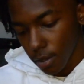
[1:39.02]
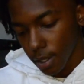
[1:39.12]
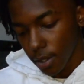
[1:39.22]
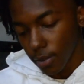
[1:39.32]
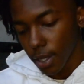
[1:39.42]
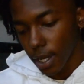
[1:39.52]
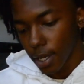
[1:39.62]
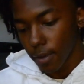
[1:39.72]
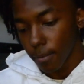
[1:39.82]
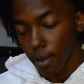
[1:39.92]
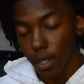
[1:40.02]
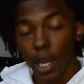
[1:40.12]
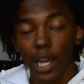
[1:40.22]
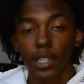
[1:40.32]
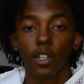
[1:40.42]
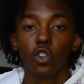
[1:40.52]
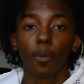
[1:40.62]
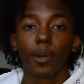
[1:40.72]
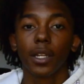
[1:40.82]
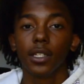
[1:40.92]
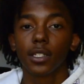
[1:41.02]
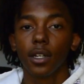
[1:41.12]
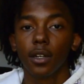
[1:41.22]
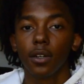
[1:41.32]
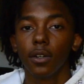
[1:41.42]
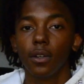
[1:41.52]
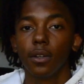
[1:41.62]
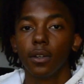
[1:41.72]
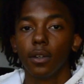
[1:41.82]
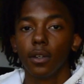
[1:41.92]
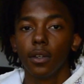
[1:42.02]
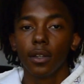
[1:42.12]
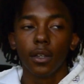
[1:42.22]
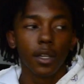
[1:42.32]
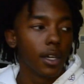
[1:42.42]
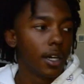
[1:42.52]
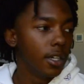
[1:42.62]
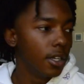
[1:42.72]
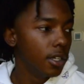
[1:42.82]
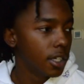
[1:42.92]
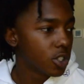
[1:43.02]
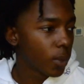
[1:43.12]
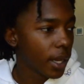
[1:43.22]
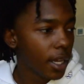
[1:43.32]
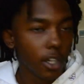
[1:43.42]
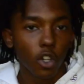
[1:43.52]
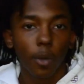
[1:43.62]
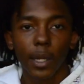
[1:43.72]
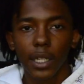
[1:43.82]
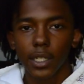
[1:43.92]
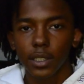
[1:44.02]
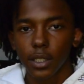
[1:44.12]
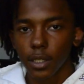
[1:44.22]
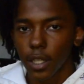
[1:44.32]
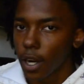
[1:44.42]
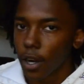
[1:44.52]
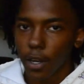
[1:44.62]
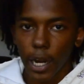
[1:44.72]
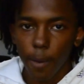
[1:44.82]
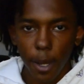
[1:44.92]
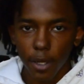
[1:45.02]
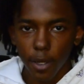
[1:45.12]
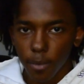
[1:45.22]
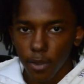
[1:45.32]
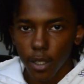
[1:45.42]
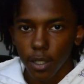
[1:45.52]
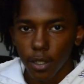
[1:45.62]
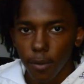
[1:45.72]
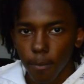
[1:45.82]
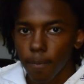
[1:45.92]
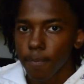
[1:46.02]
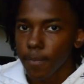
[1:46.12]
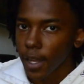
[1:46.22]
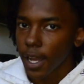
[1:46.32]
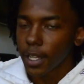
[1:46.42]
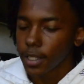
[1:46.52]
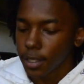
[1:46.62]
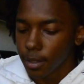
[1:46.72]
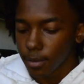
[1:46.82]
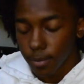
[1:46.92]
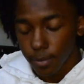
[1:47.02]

Then you got I got the Under Armour cleats on, the suede Under Armour cleats that I don't make no more. Got them.